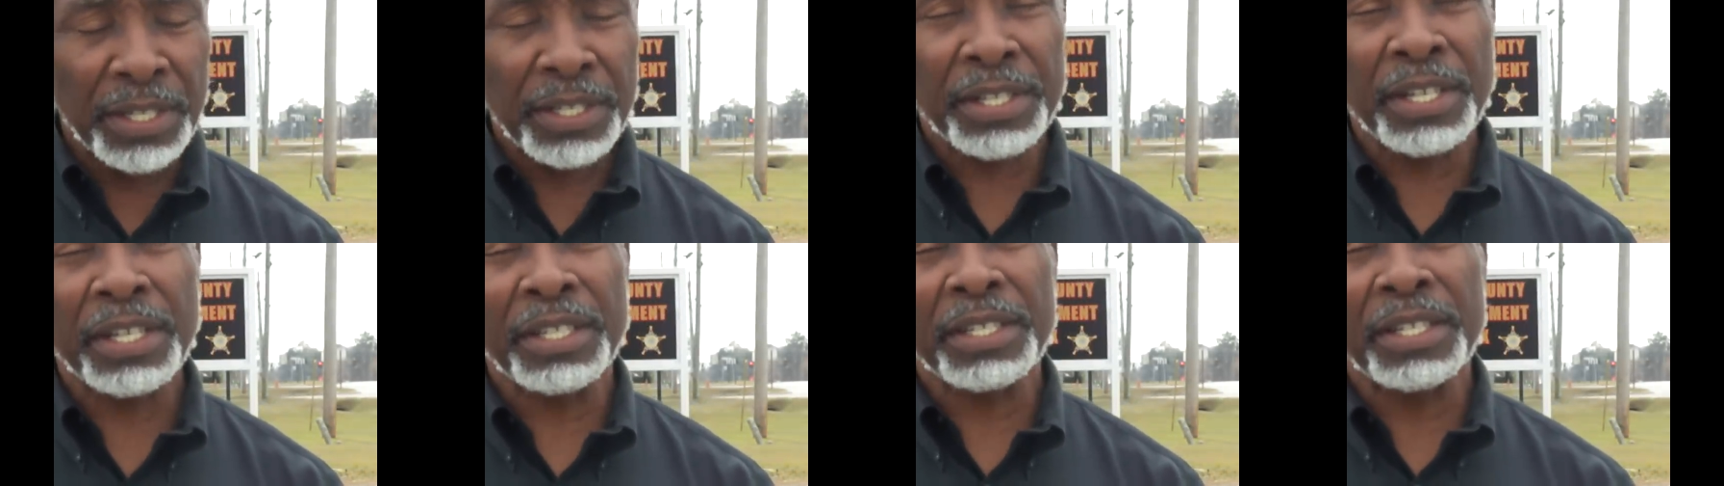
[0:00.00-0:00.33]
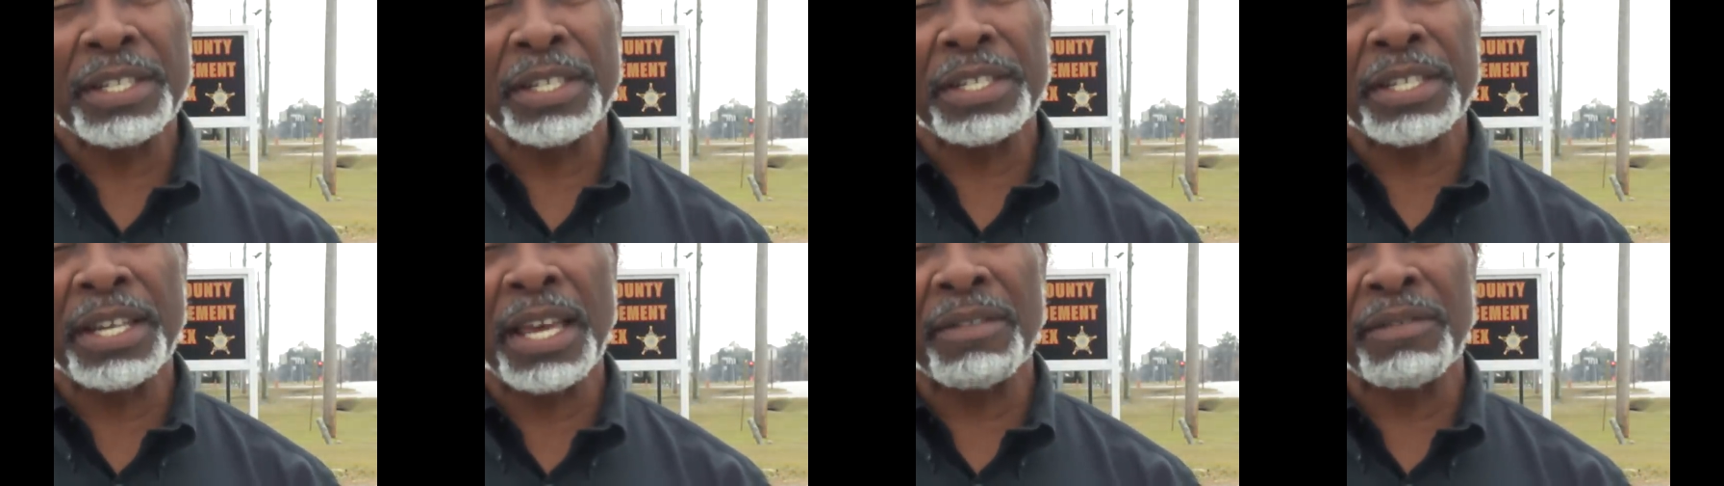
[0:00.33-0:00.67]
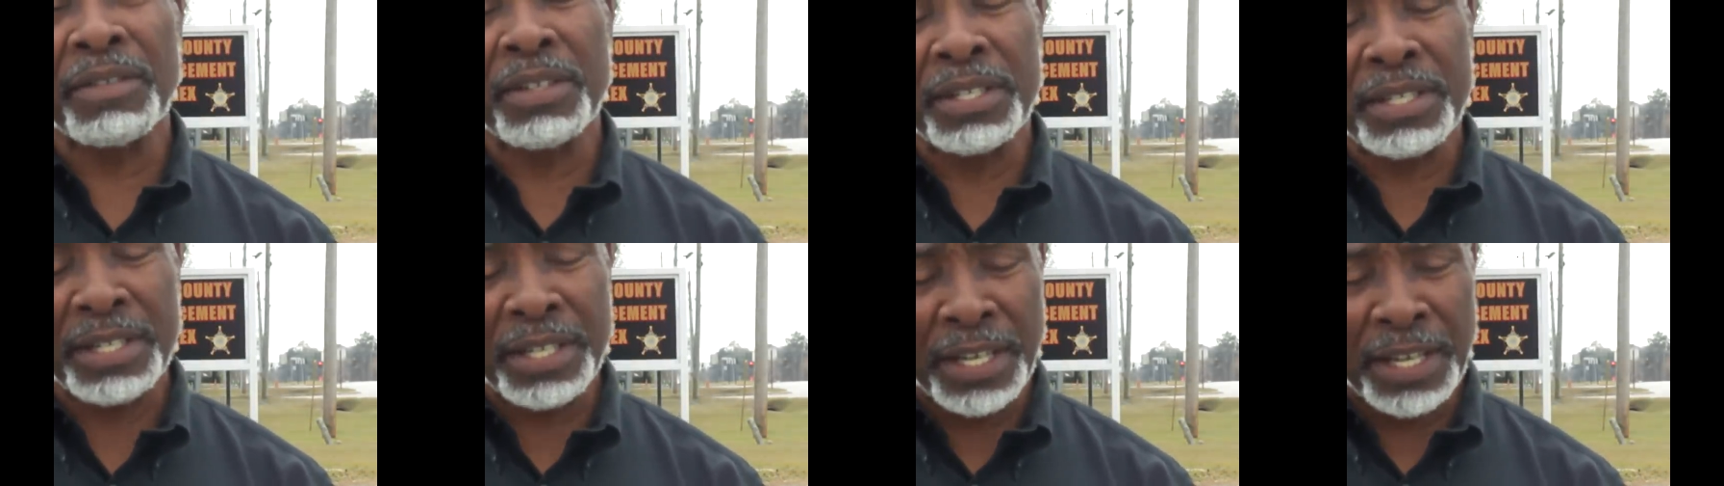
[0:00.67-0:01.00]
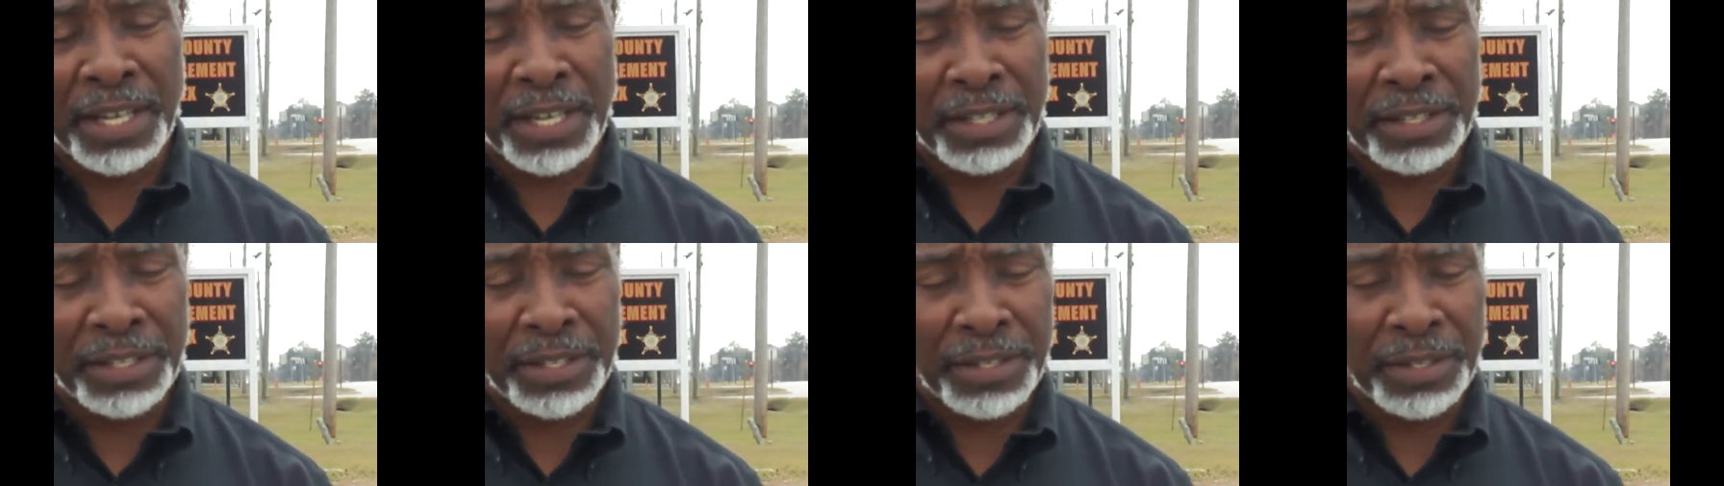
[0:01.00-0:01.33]
6 and 7
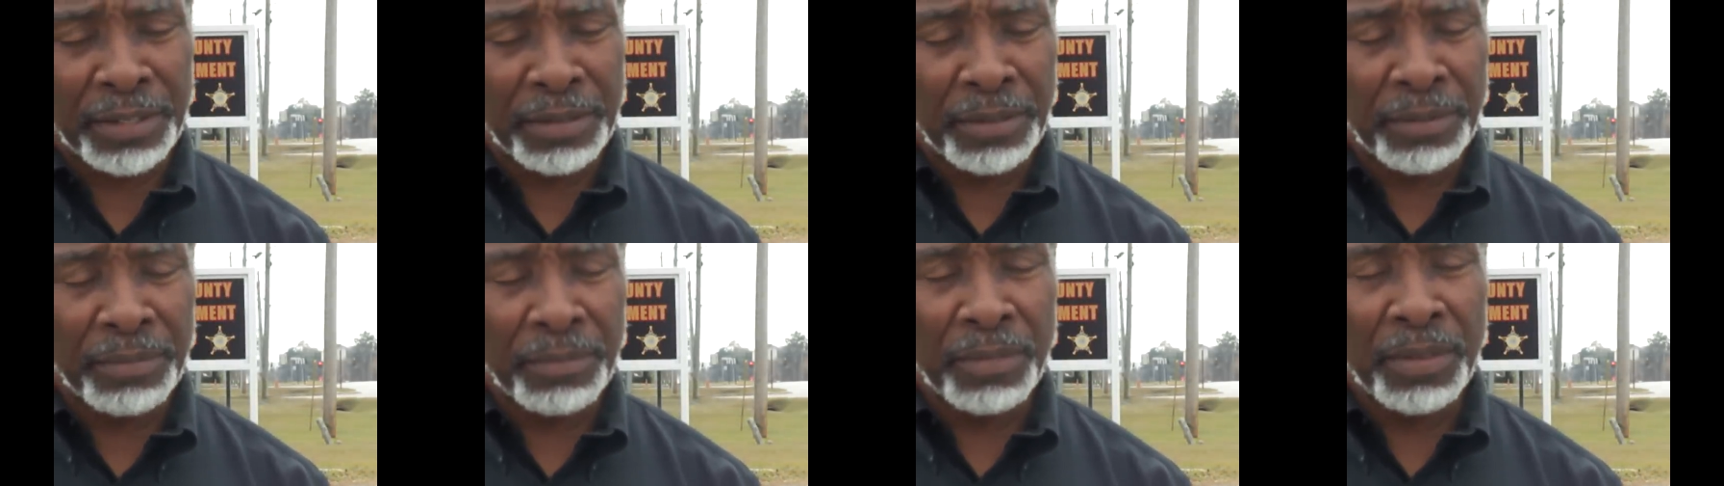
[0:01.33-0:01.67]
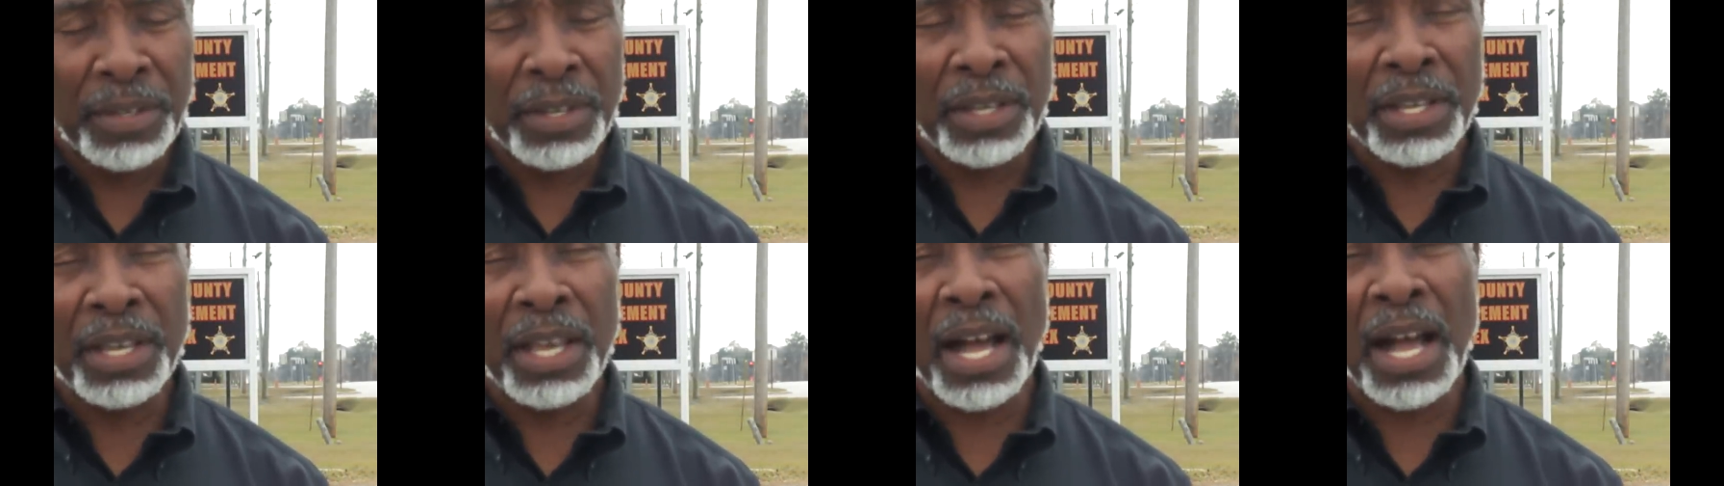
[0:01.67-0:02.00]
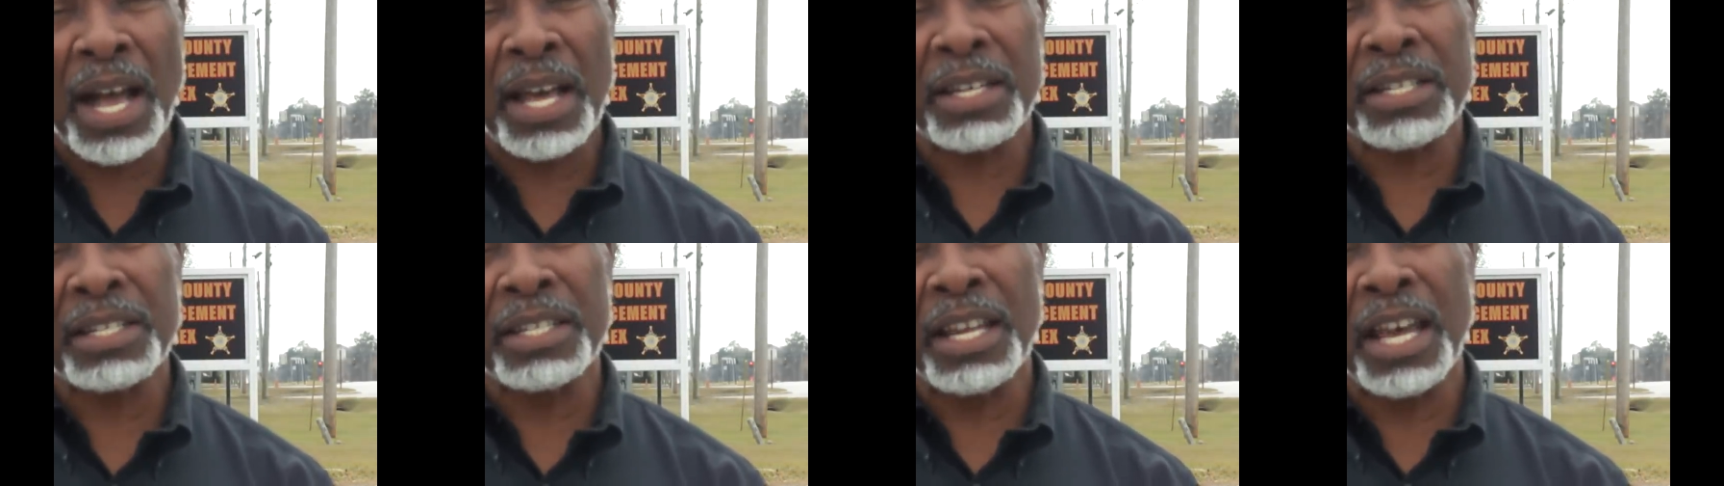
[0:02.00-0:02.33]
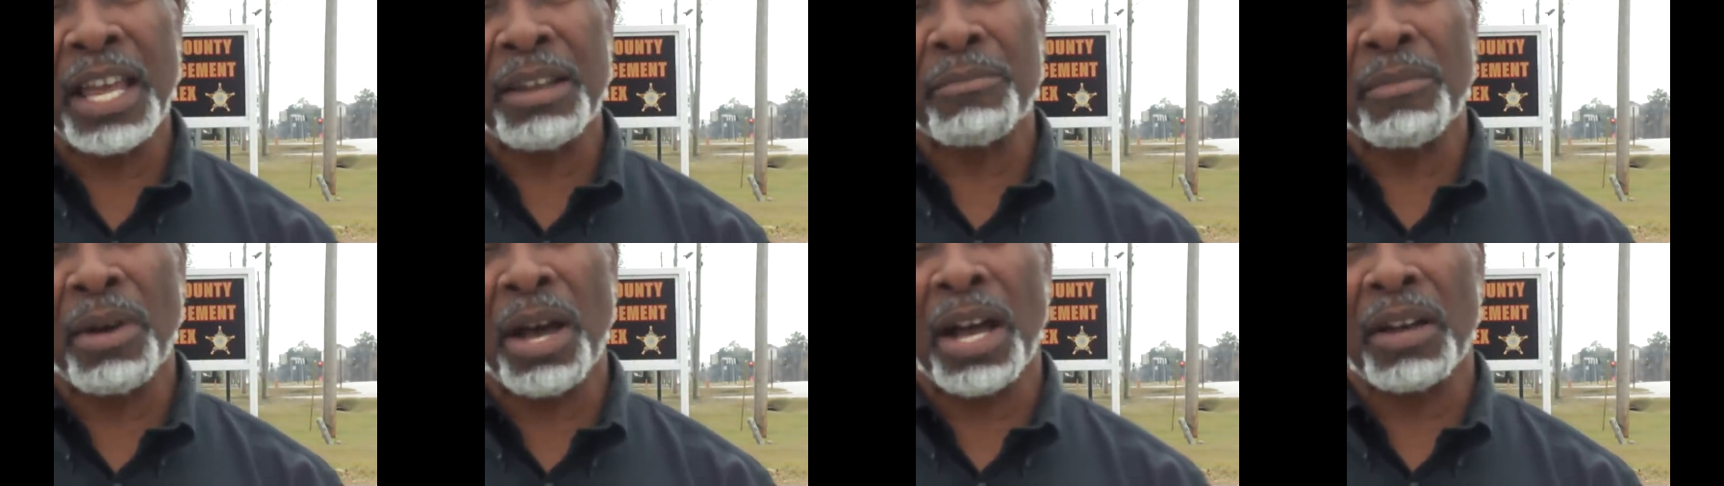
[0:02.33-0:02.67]
says, God is
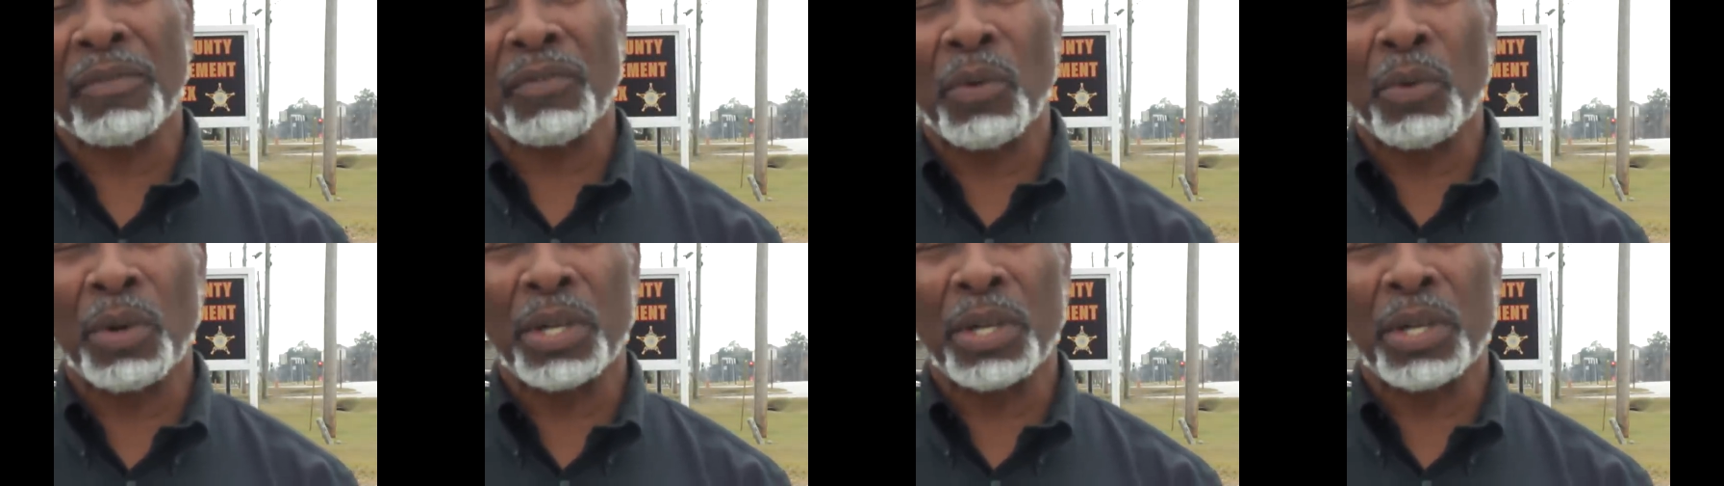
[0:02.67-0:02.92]
not mocked,